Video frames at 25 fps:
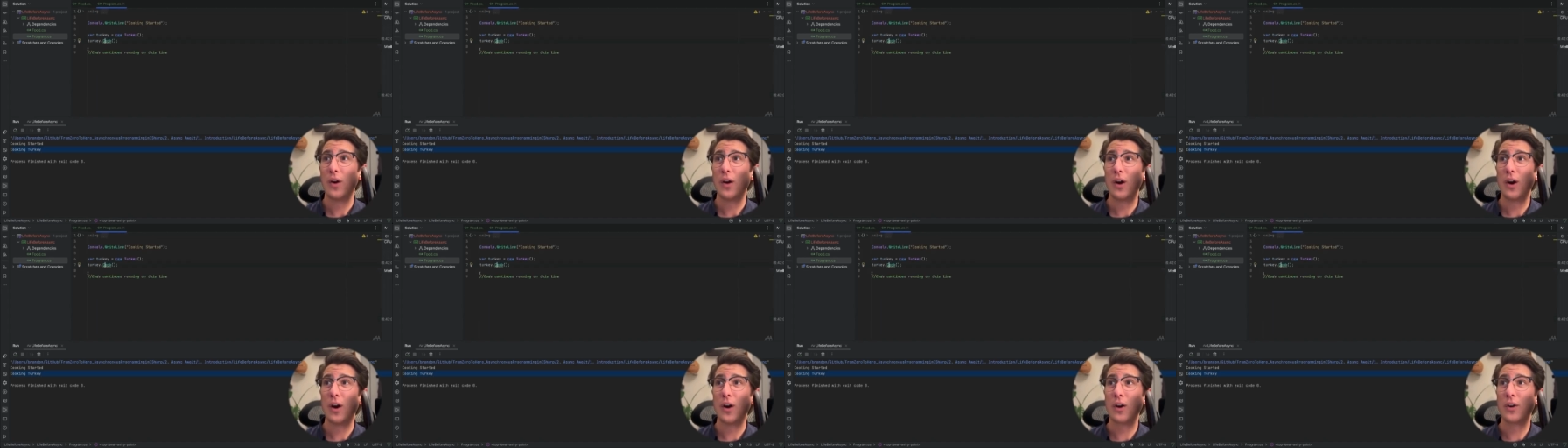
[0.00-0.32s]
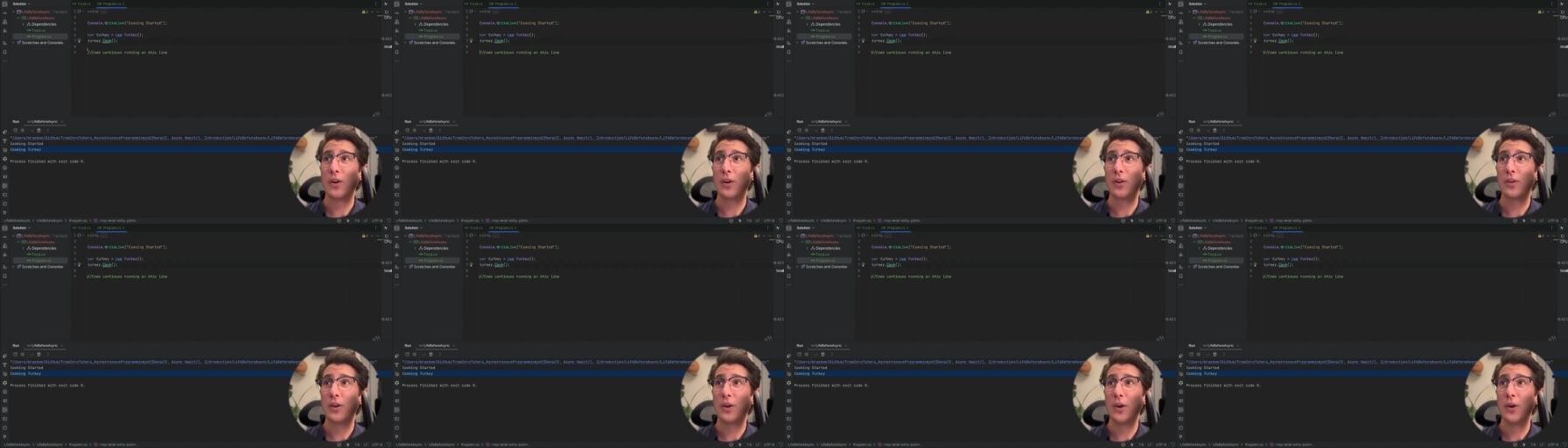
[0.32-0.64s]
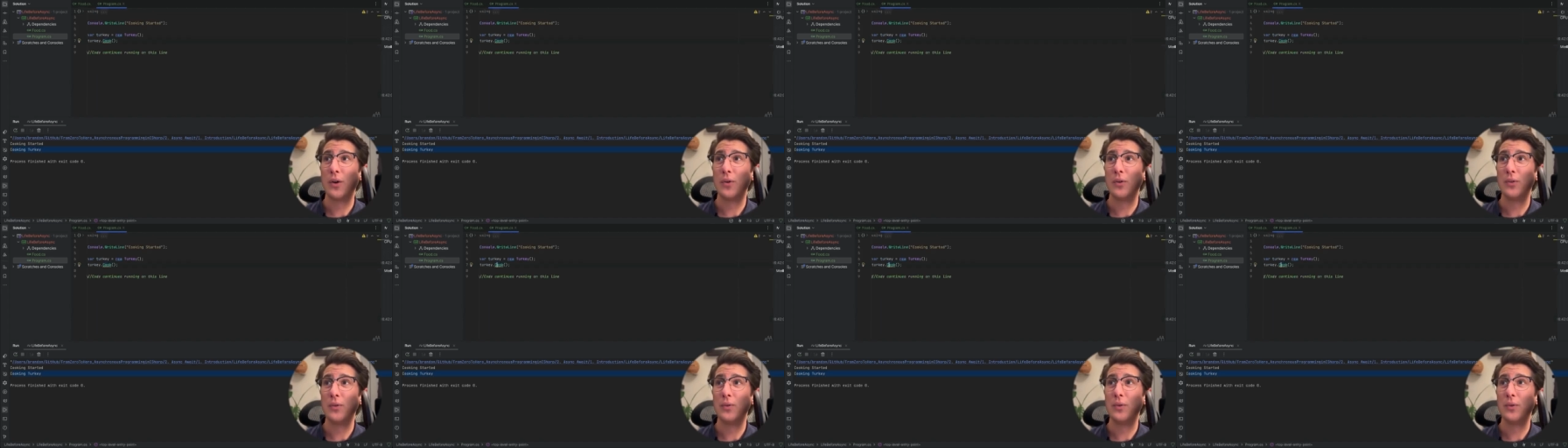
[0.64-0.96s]
our
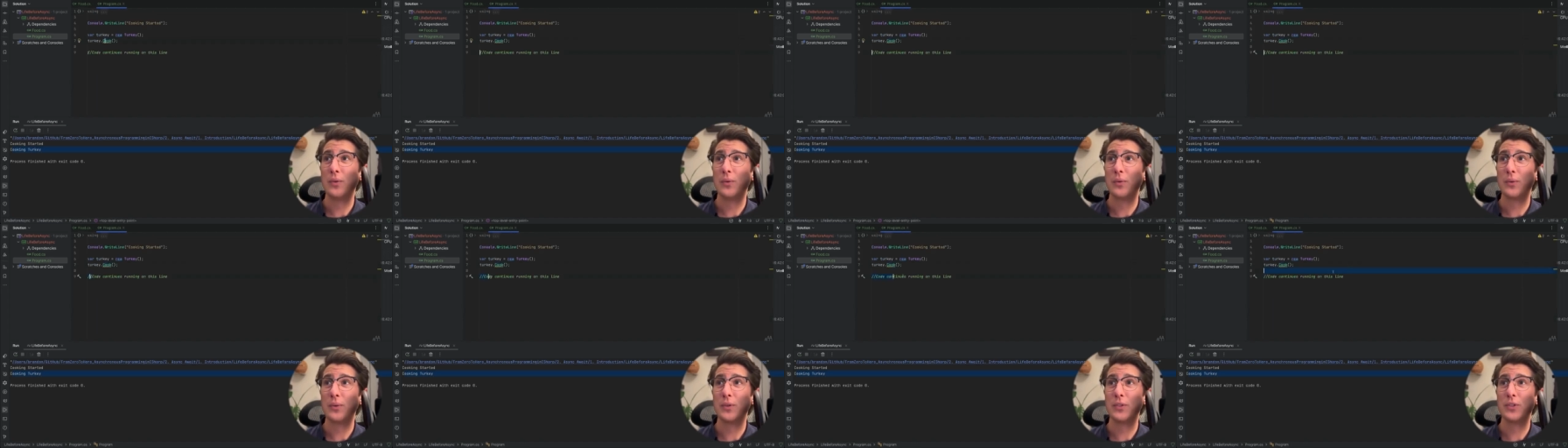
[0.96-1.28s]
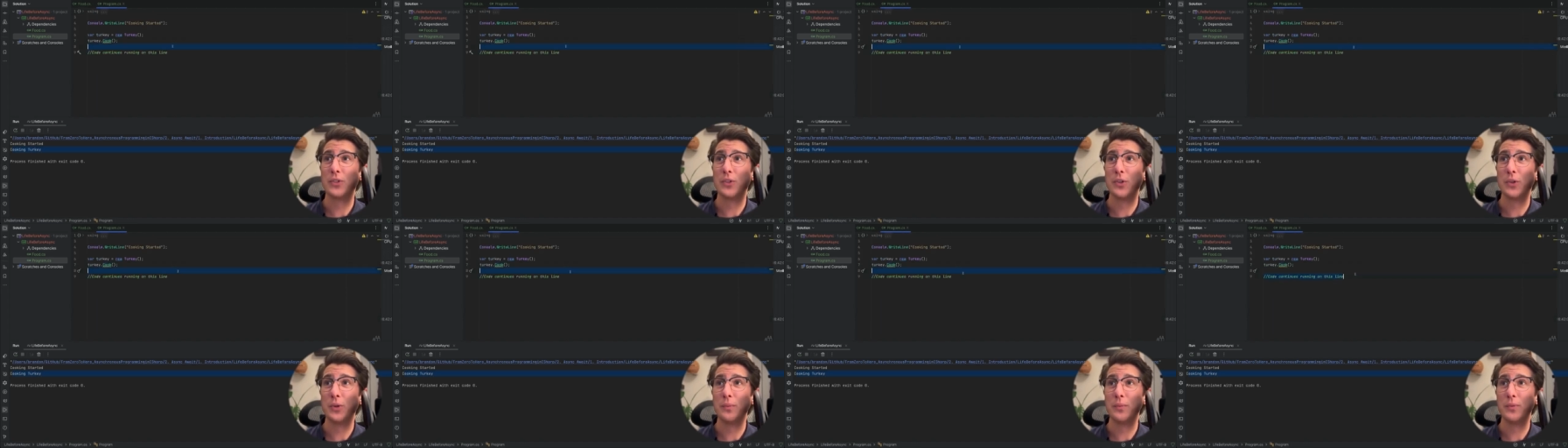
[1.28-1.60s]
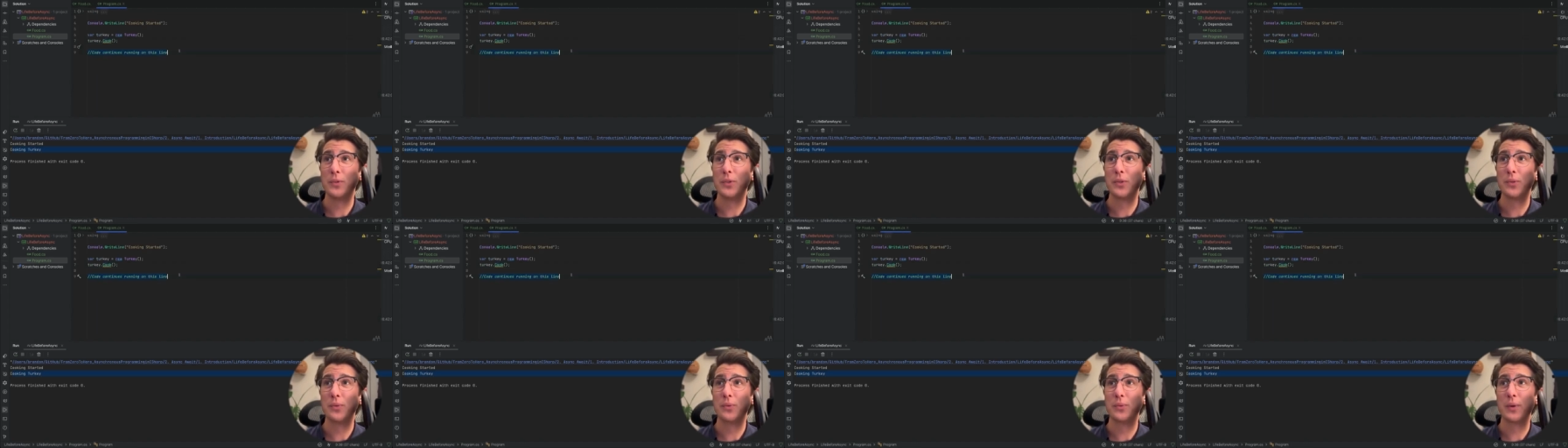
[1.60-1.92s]
code
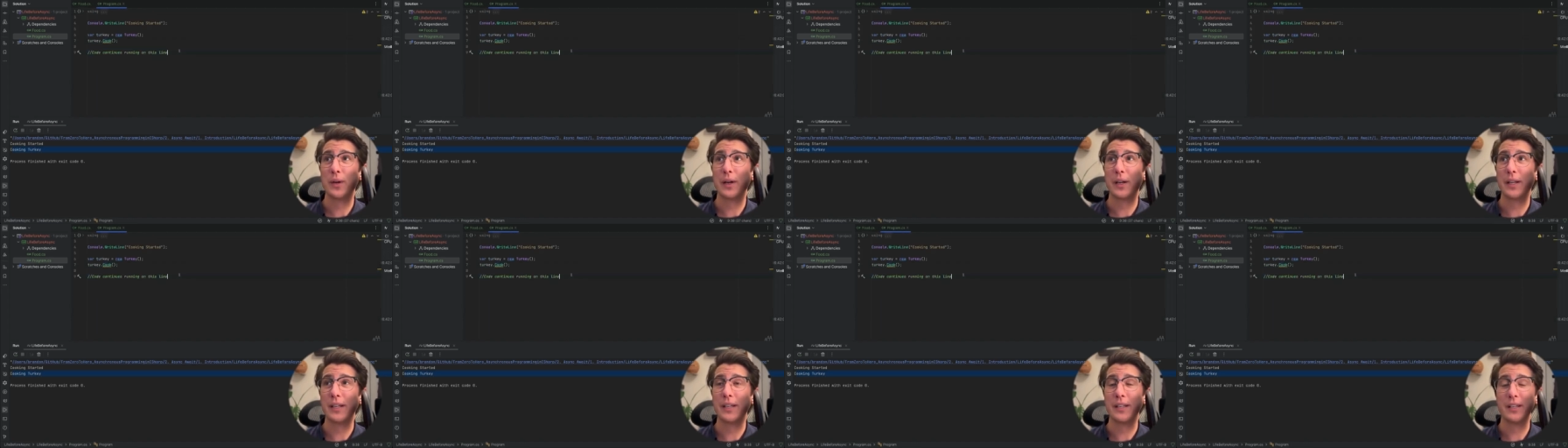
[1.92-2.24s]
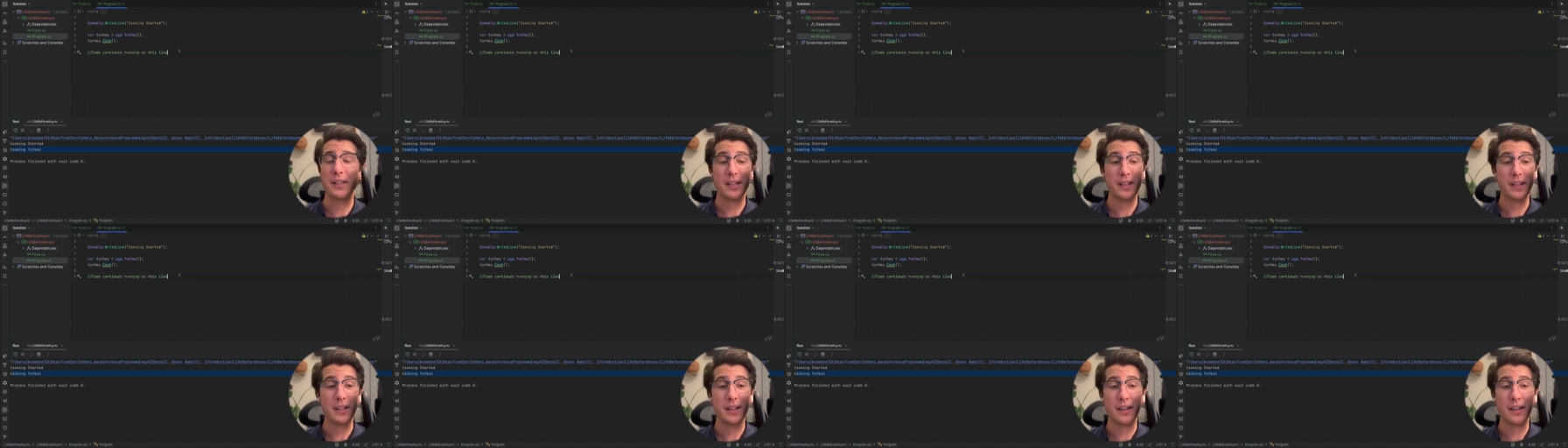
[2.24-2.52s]
resumes running